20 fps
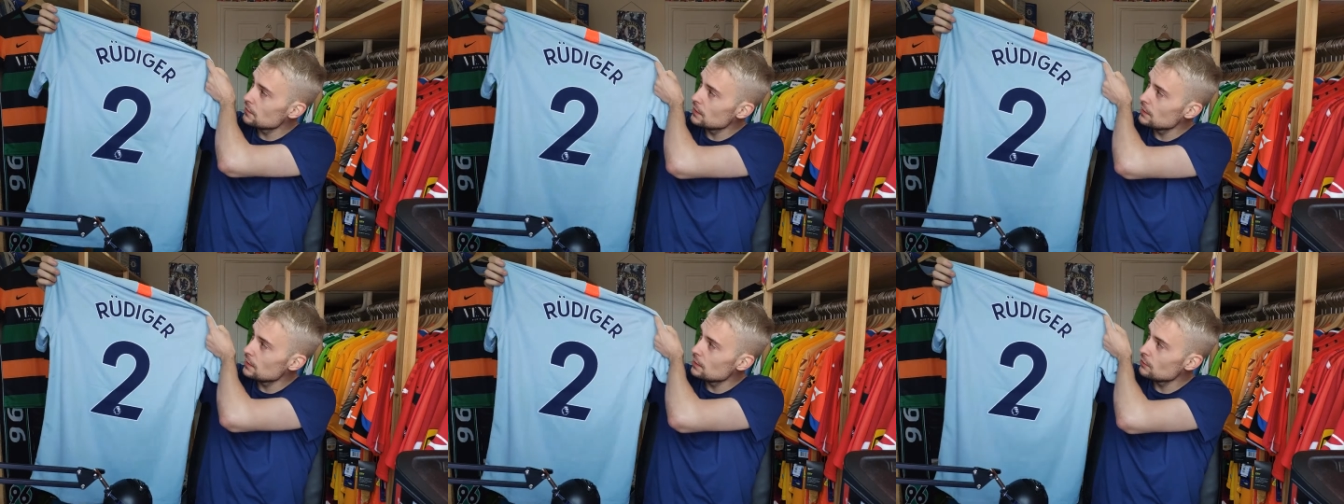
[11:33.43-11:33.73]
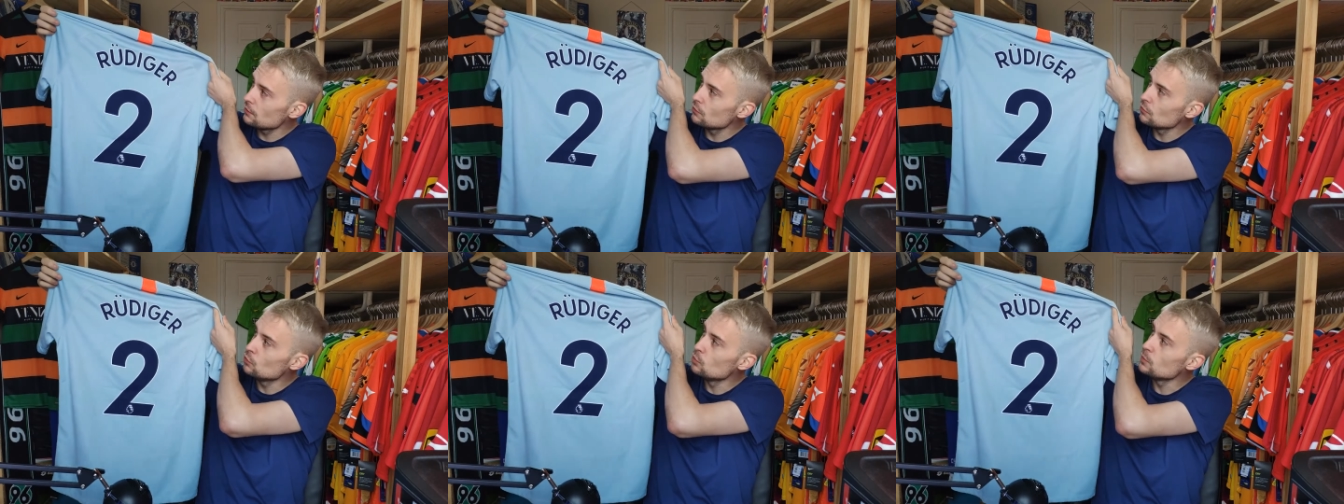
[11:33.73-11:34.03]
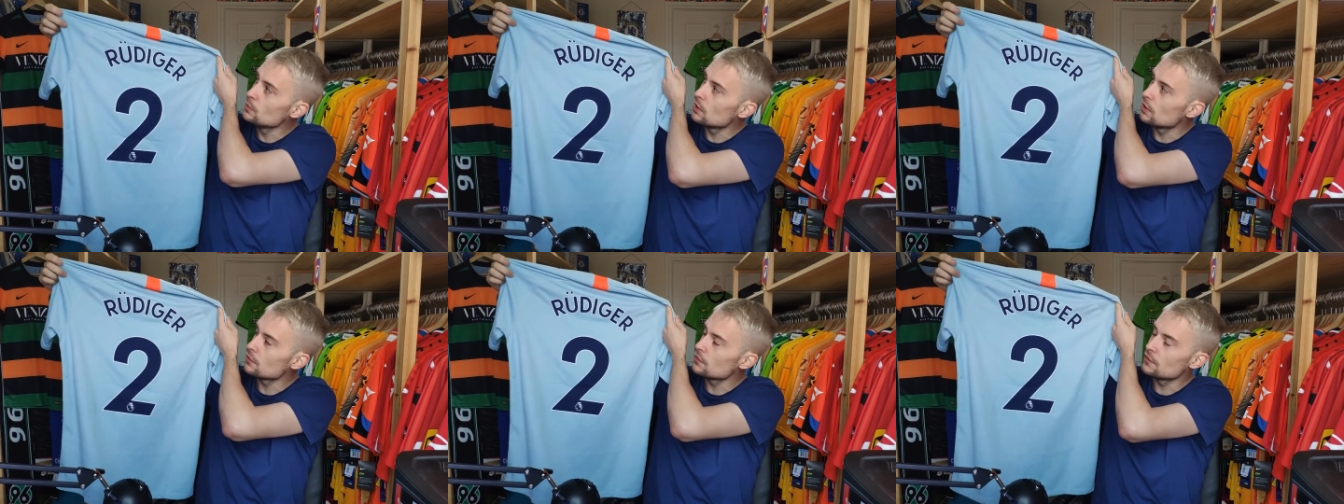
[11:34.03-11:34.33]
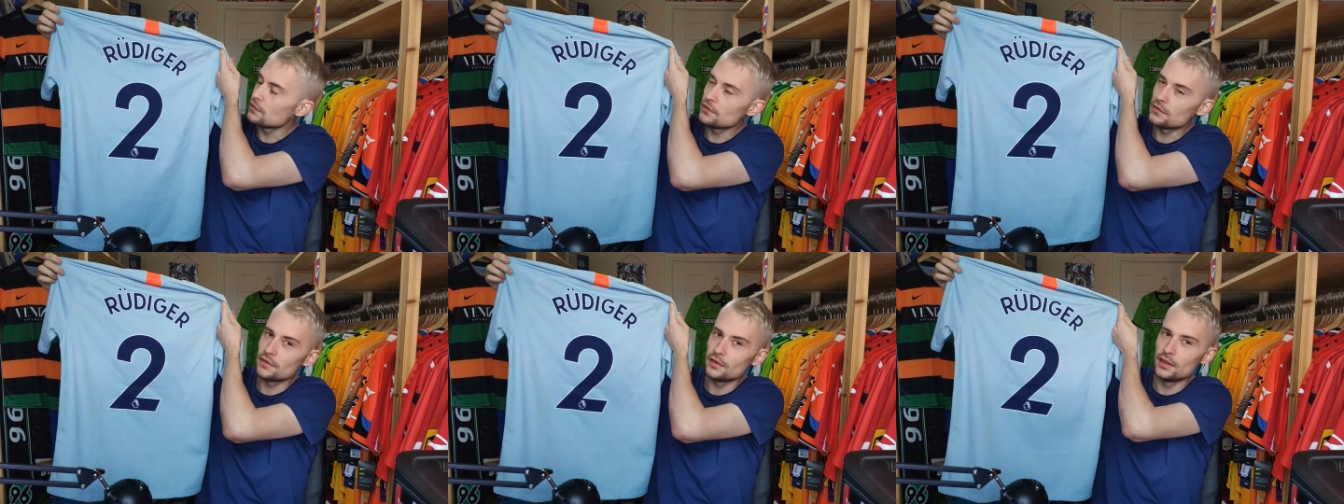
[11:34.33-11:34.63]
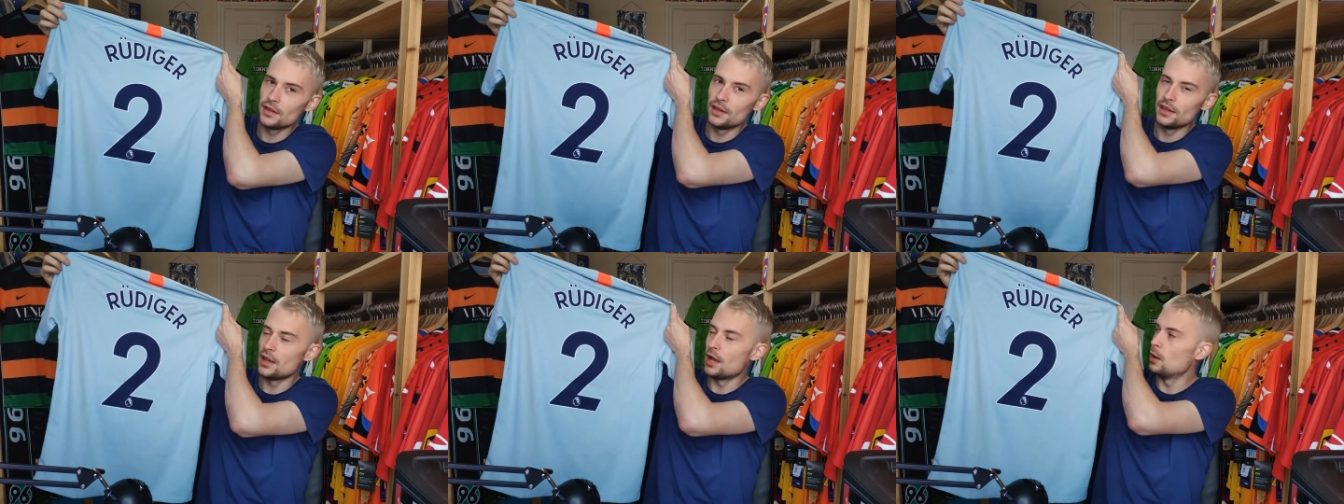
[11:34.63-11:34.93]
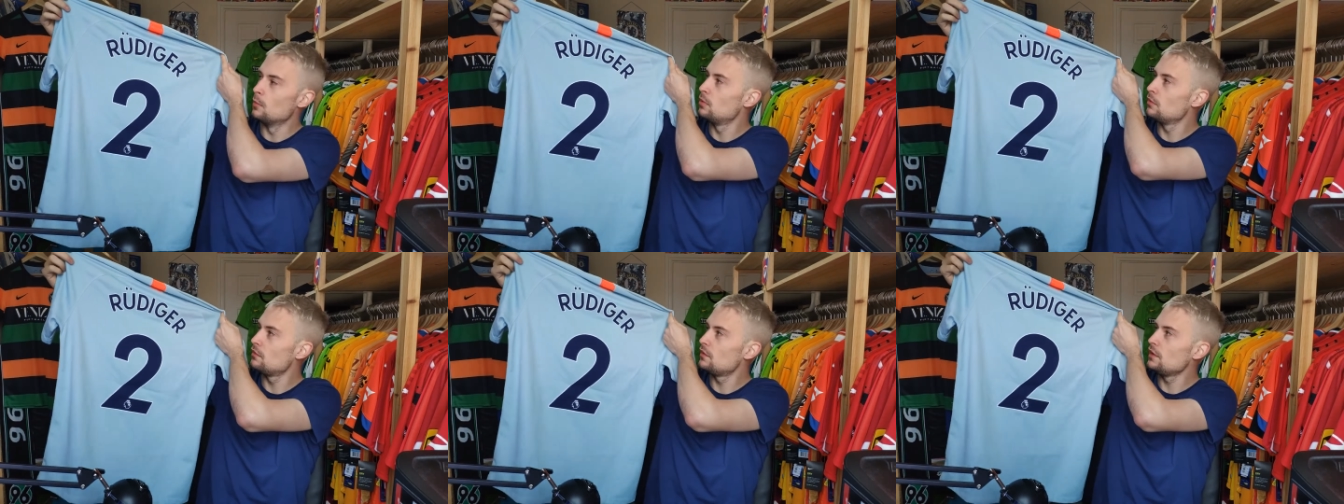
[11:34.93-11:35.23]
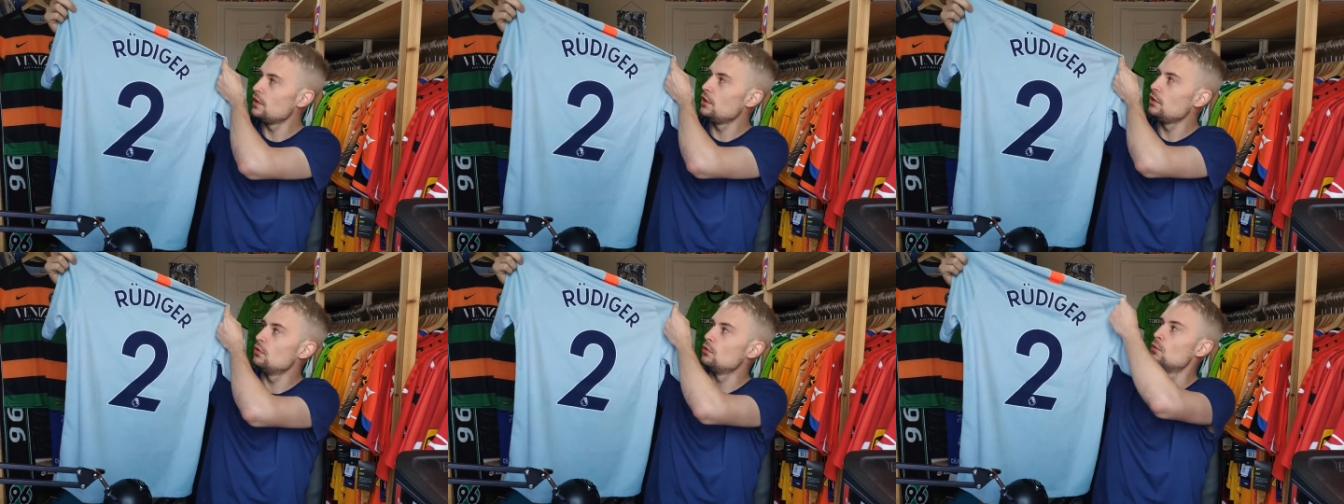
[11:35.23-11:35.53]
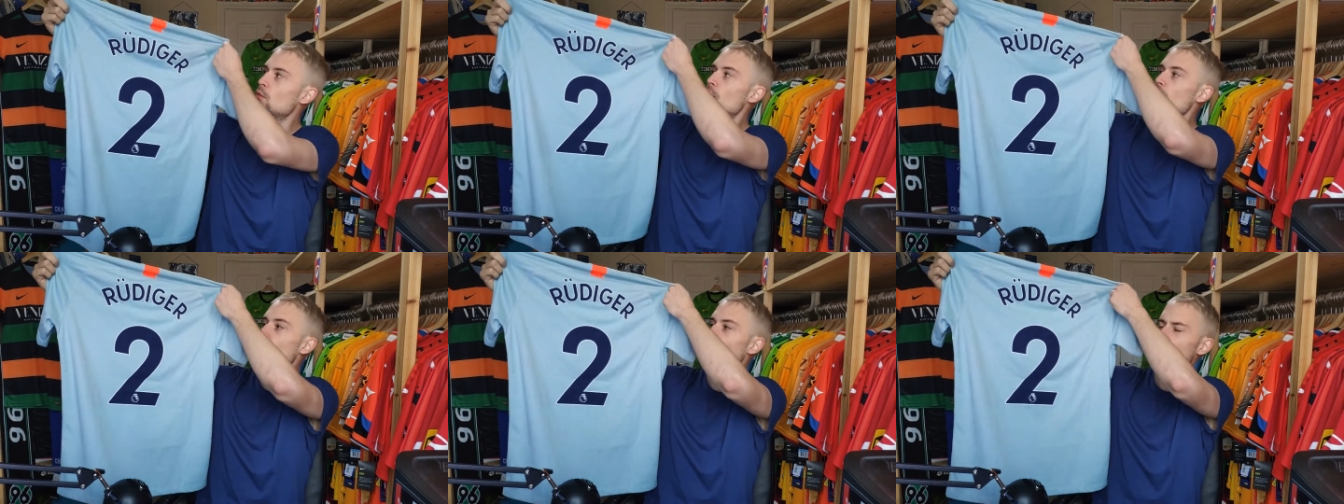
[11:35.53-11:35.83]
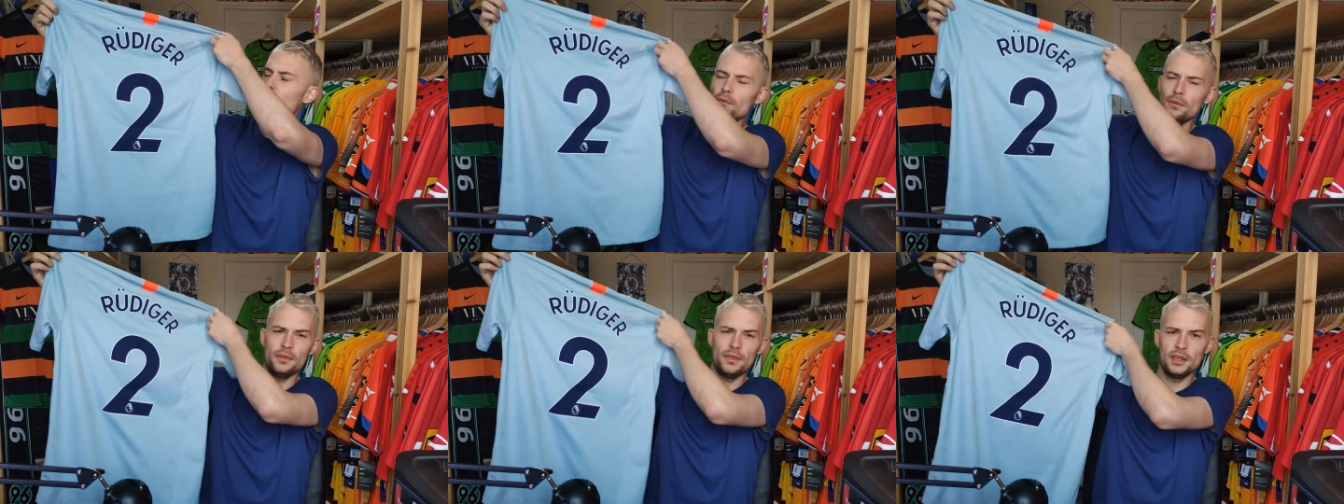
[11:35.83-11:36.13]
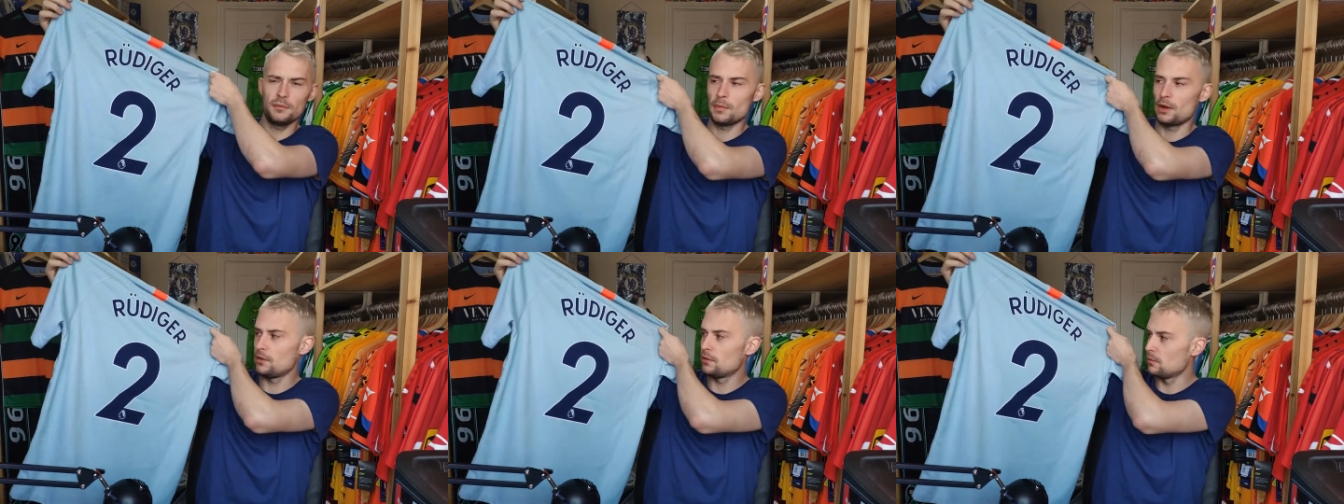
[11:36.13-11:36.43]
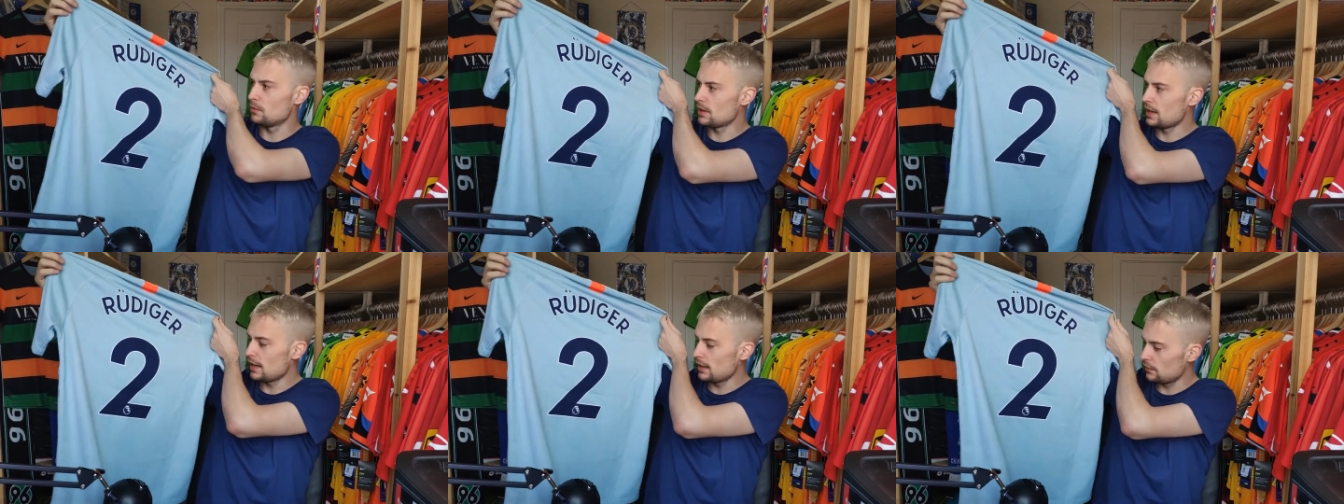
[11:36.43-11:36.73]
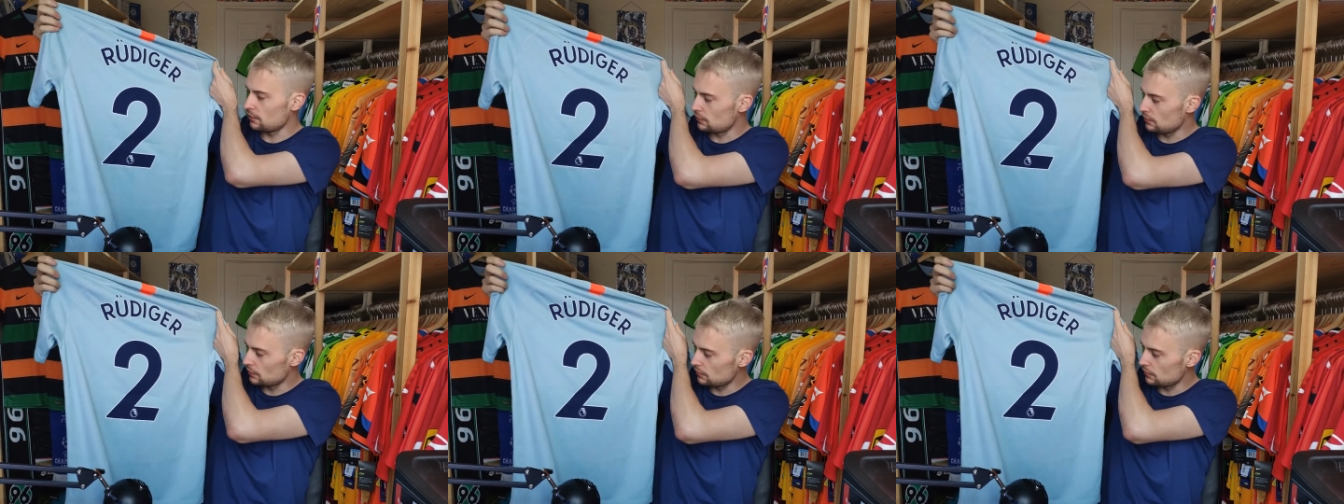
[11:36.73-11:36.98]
the little umlauts above the U, which I don't think my other one had.